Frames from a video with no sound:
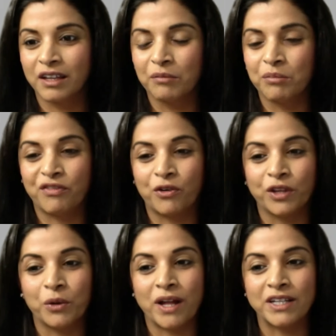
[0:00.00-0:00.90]
before
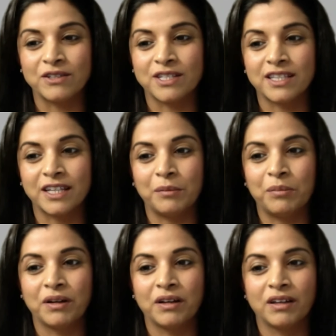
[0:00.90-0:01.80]
they went to sleep.
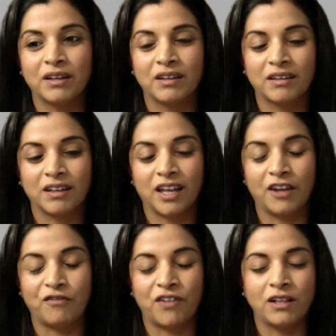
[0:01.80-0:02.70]
It
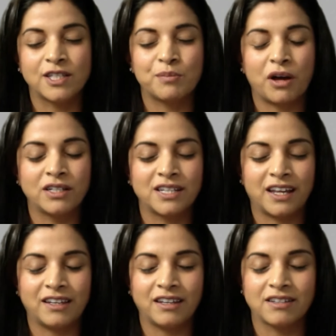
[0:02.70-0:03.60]
felt
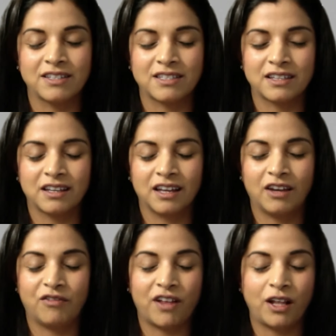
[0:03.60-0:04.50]
spontaneous. It
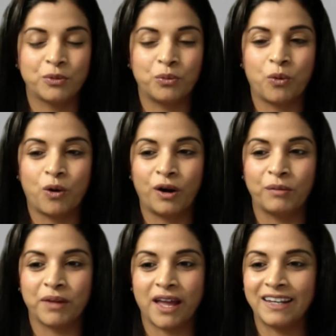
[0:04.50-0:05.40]
felt
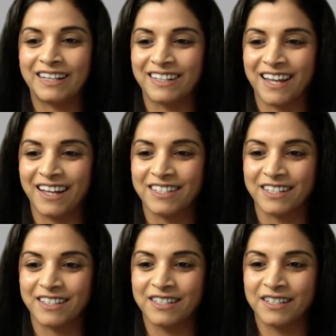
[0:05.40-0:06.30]
warm and connected.